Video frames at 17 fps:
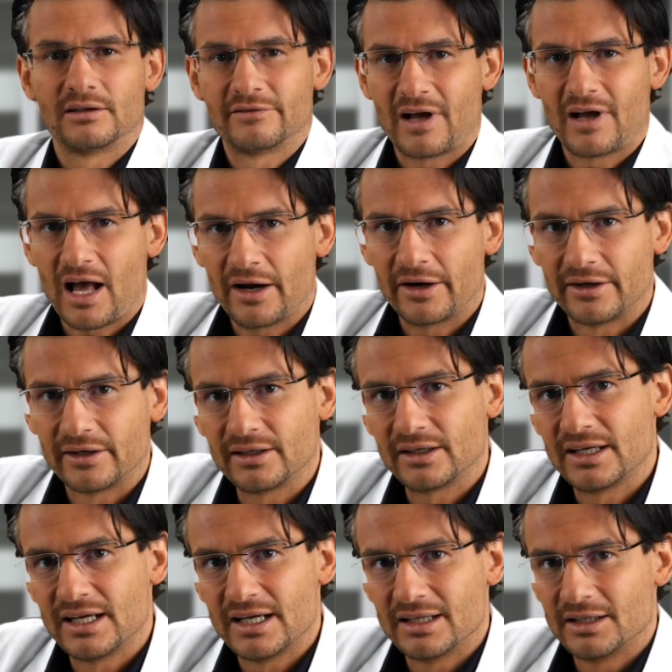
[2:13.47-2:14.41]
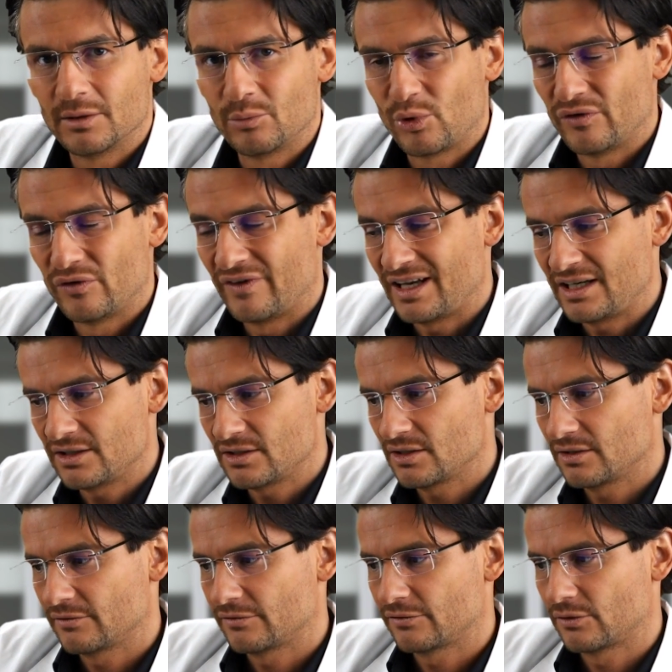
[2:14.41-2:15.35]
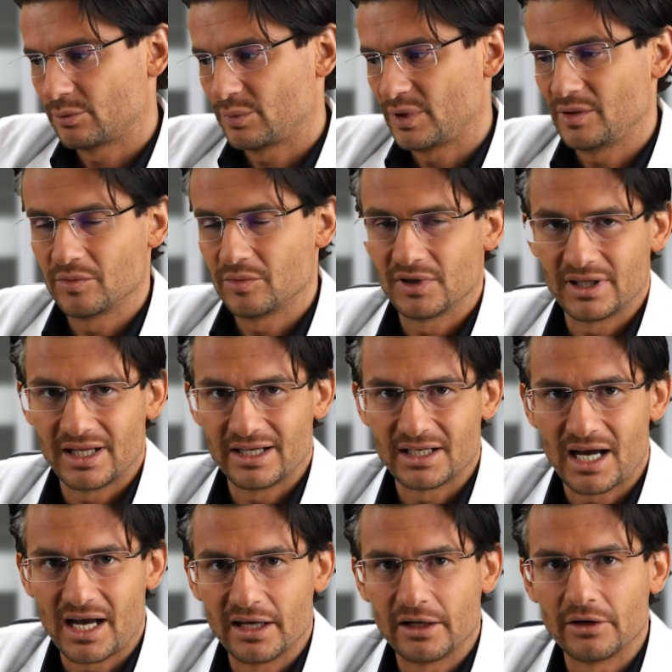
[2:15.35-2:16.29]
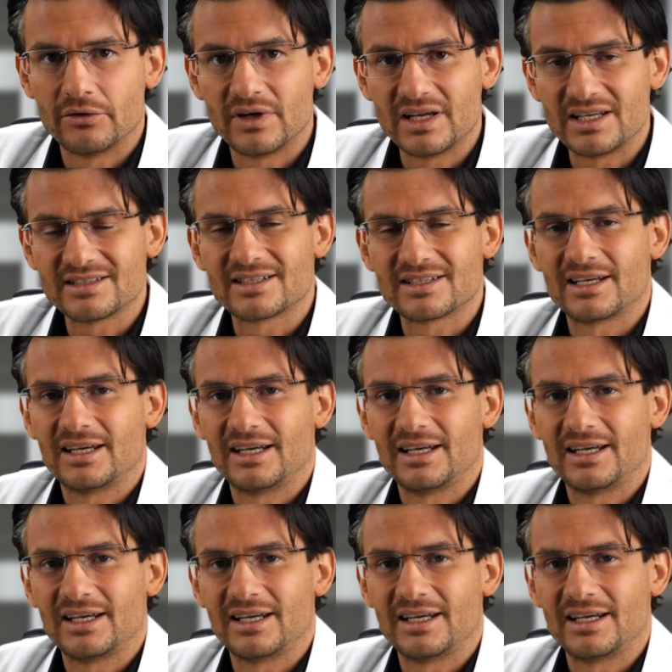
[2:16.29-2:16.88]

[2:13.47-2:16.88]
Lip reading: iron, the prevention for people at higher risk